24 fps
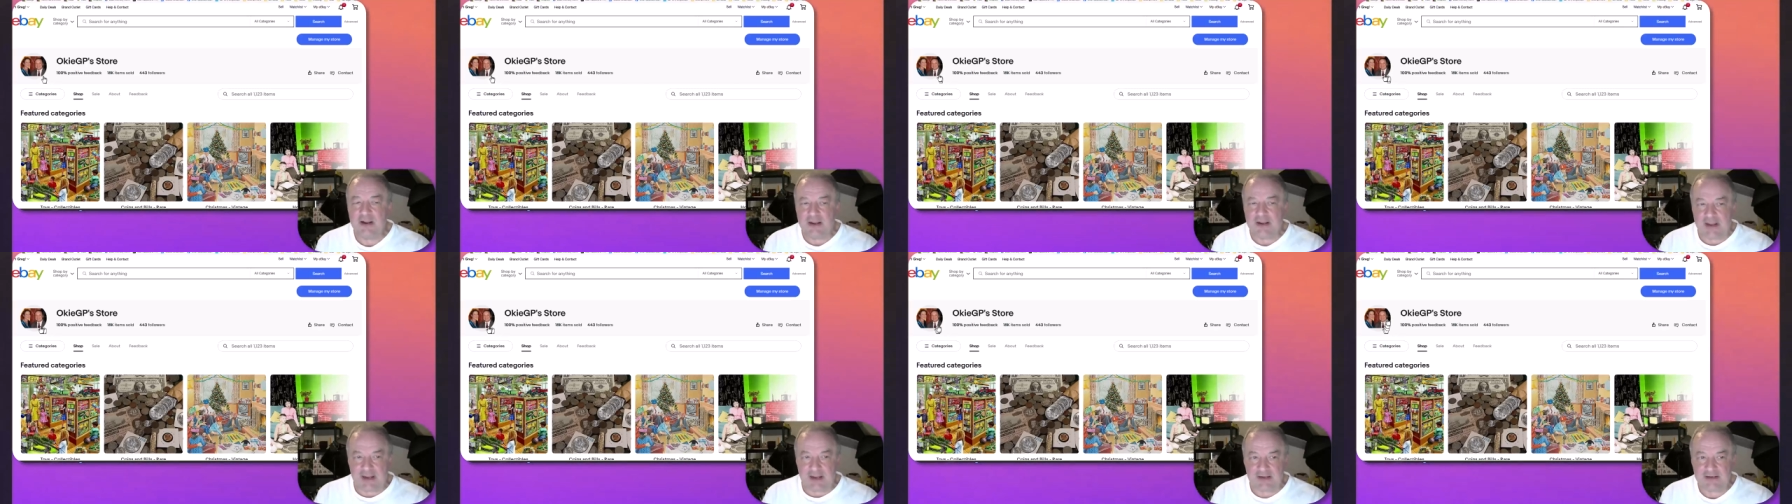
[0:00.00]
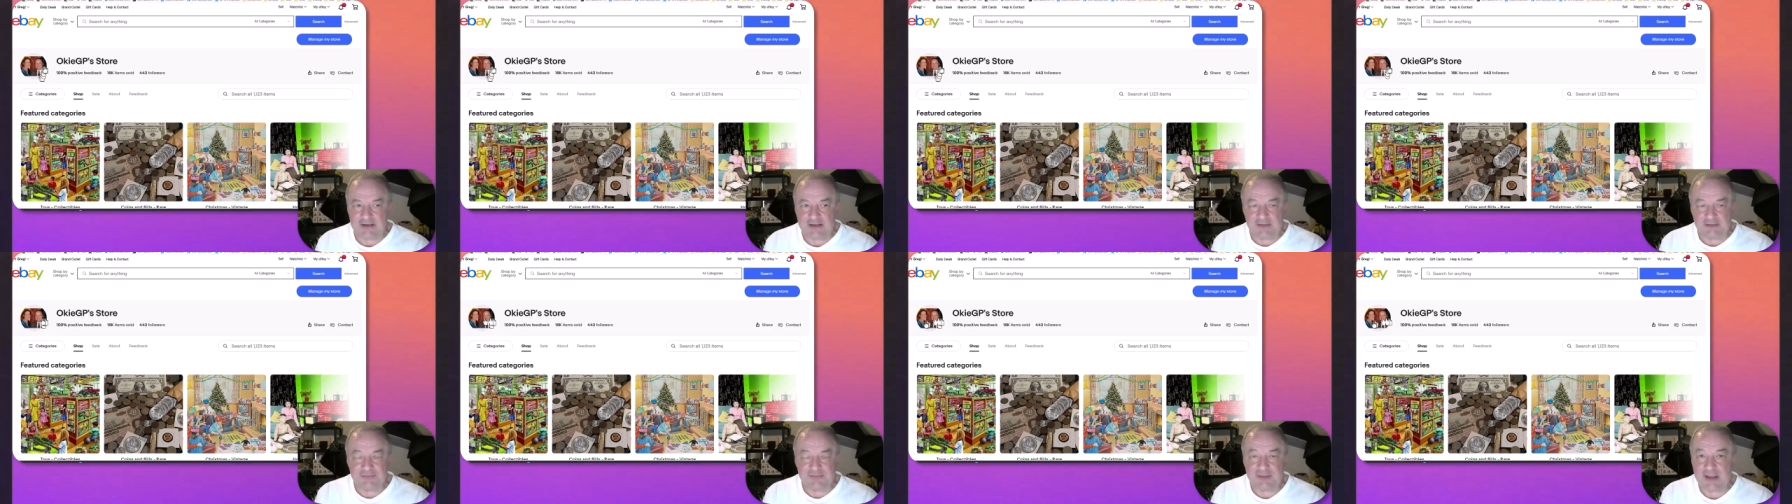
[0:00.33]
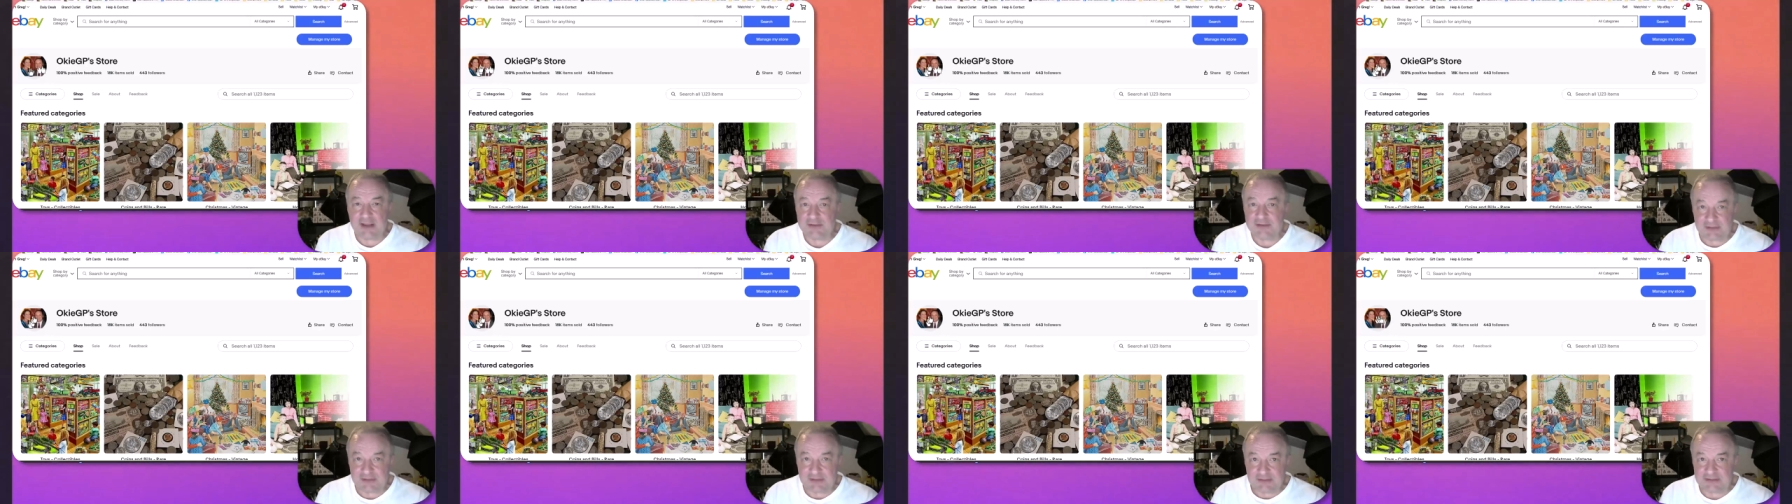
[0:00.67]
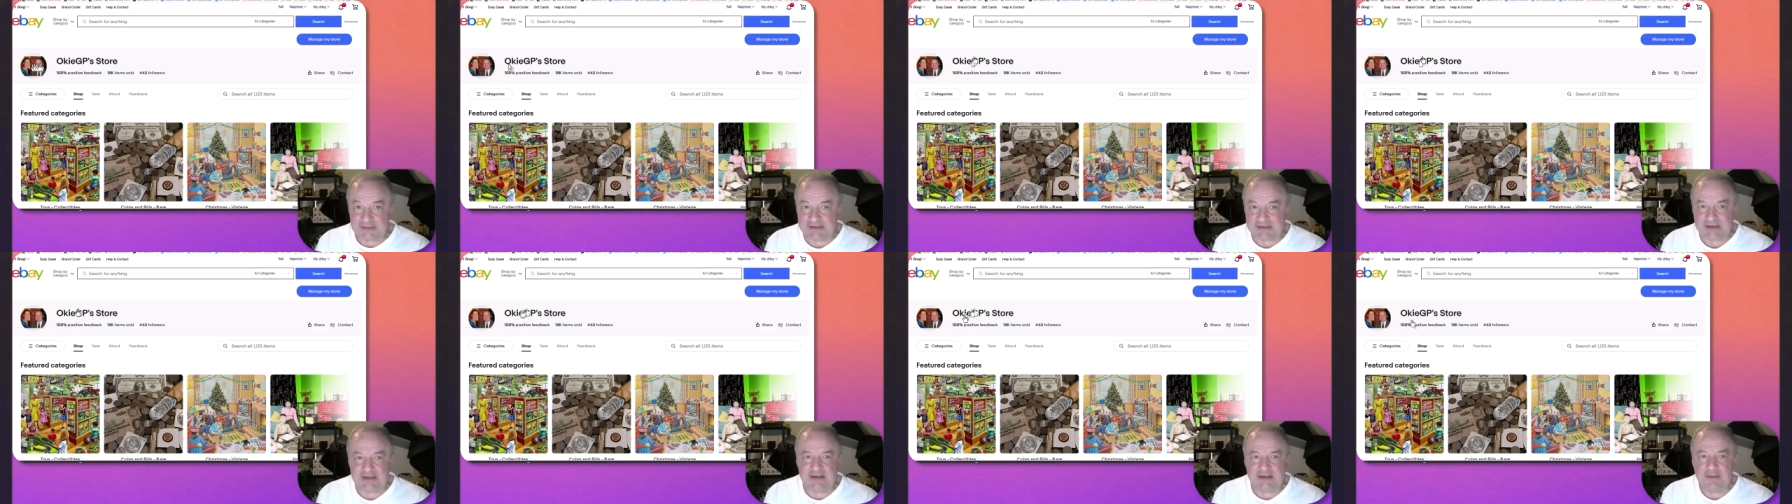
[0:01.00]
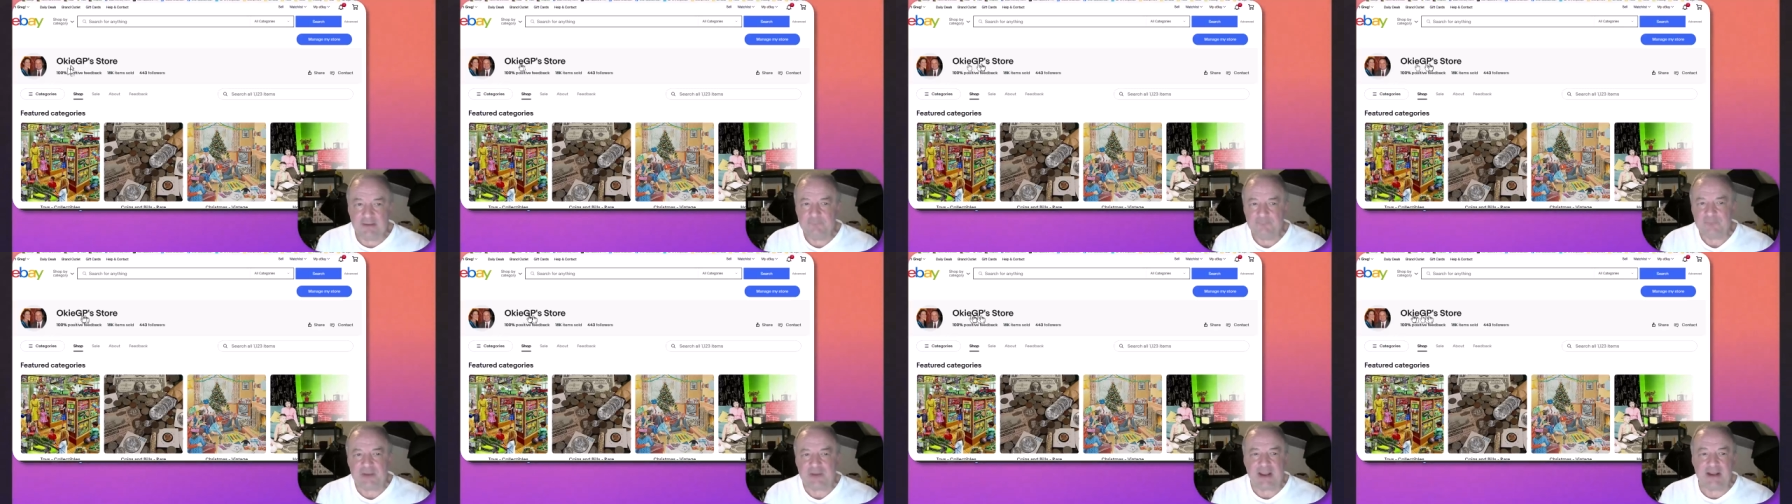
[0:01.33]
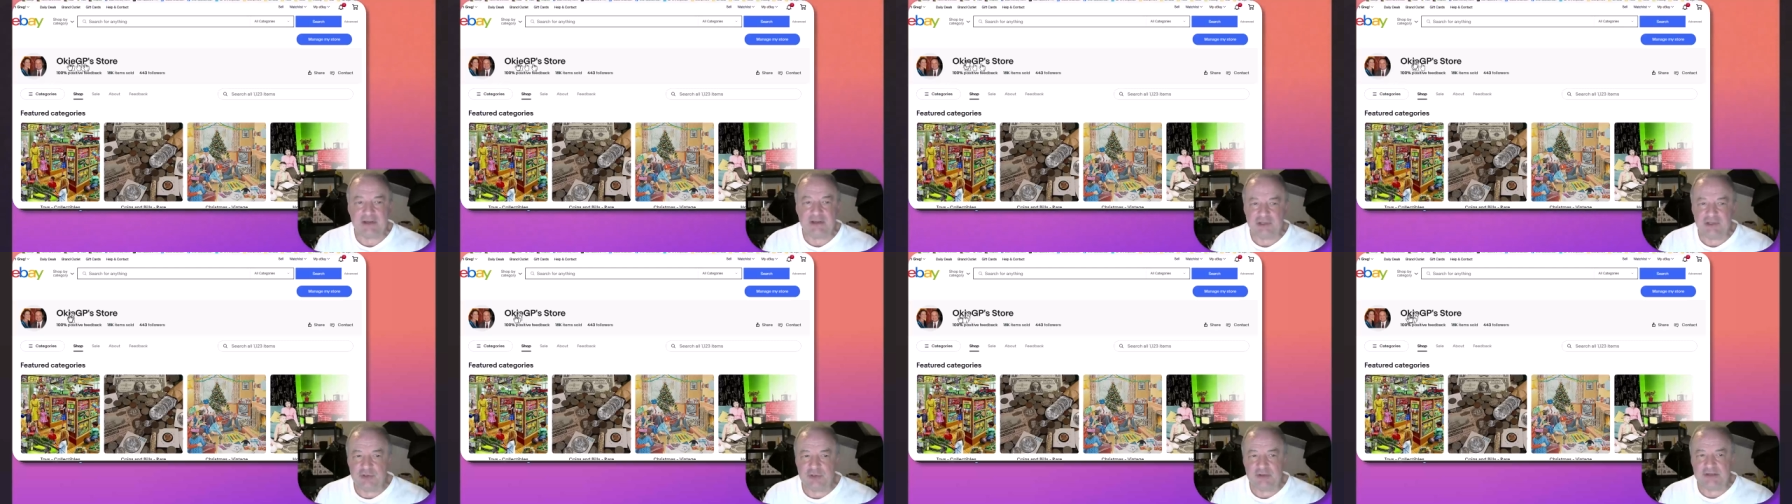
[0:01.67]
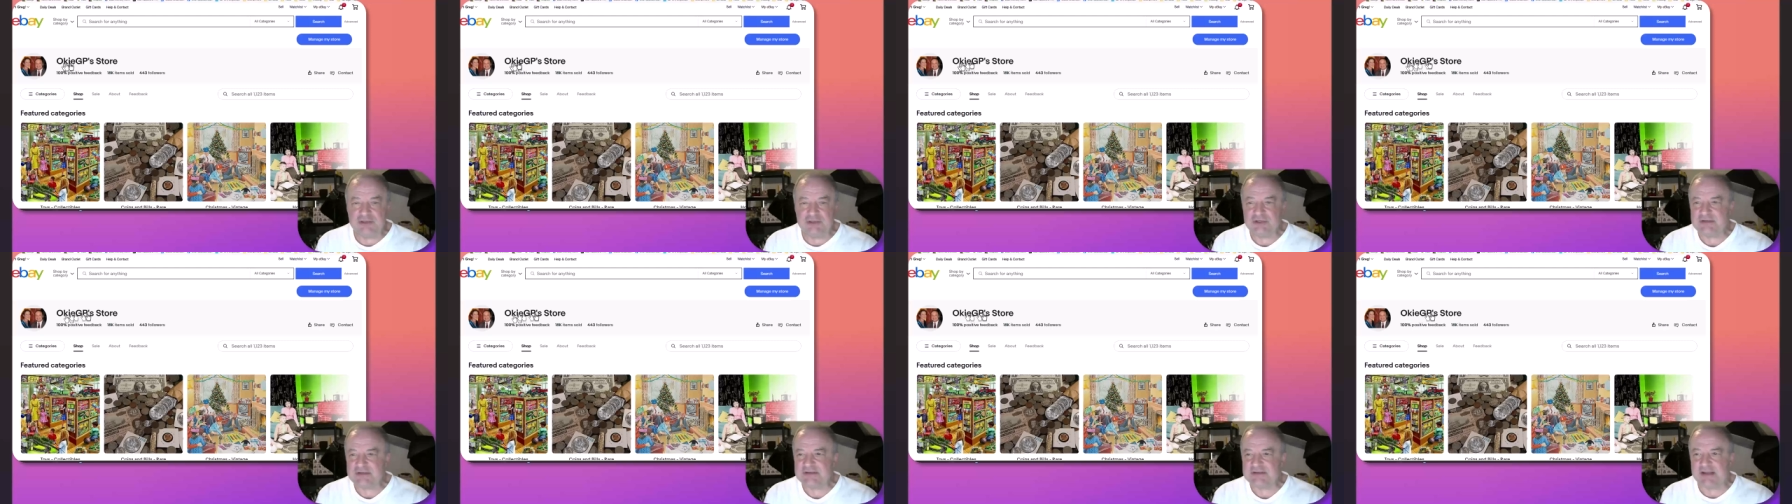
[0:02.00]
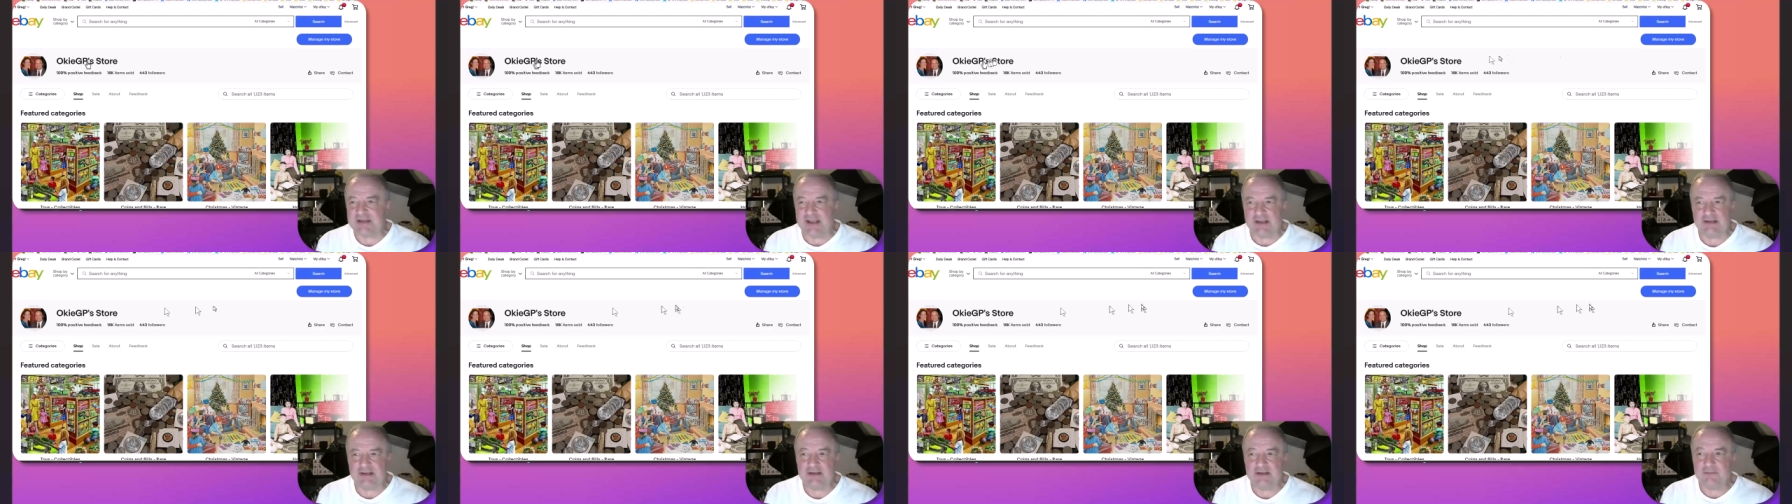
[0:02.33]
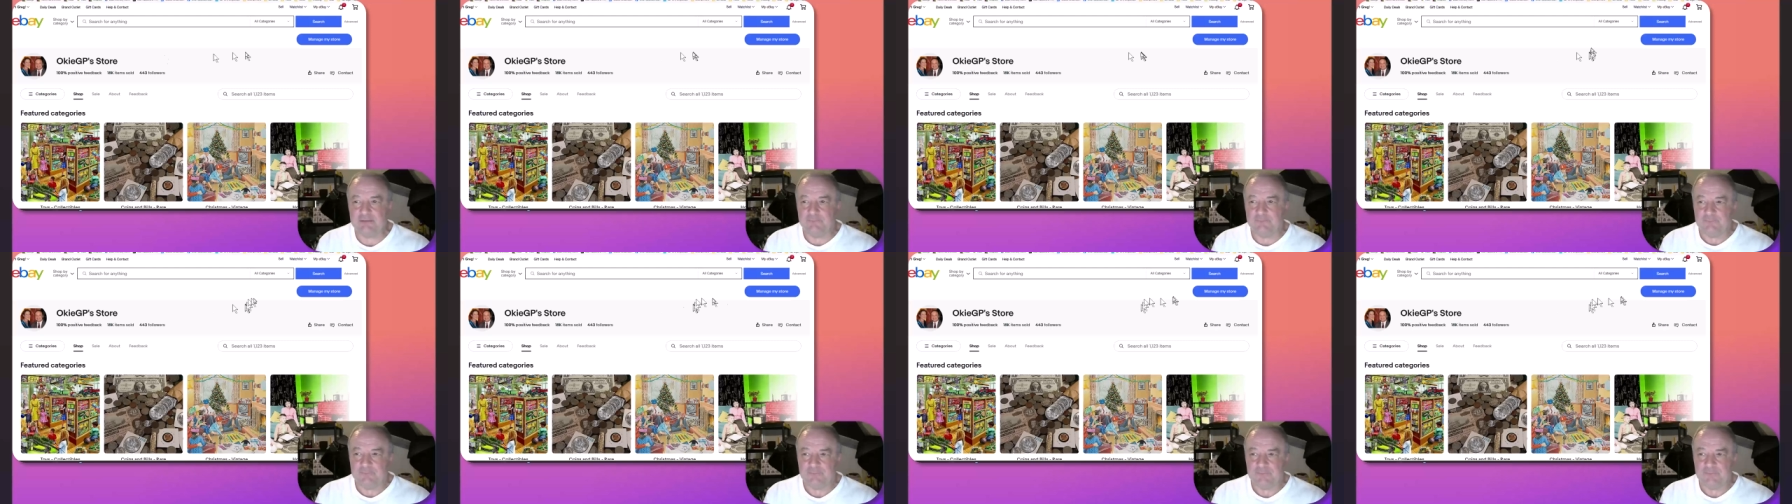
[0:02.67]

at the lead, and you can just edit.